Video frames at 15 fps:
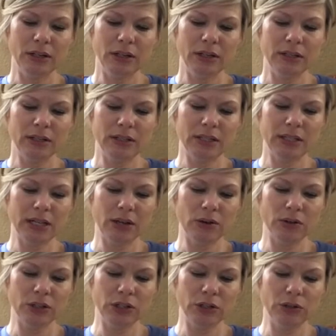to tell
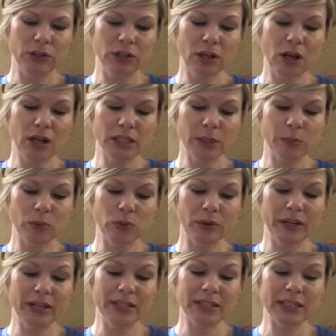you the gospel
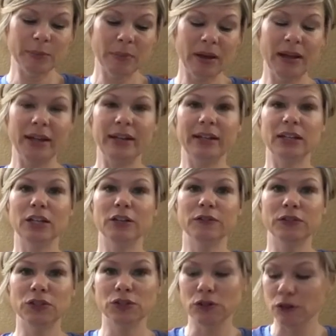in spite of
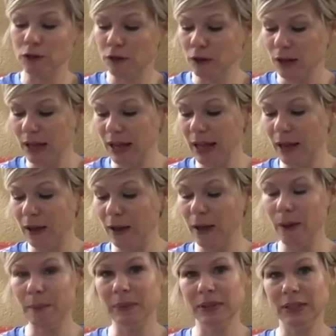strong
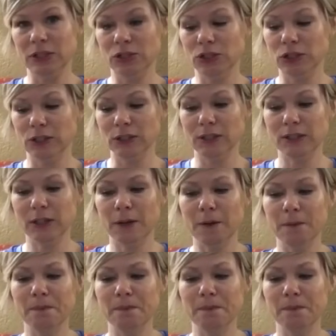opposition. So,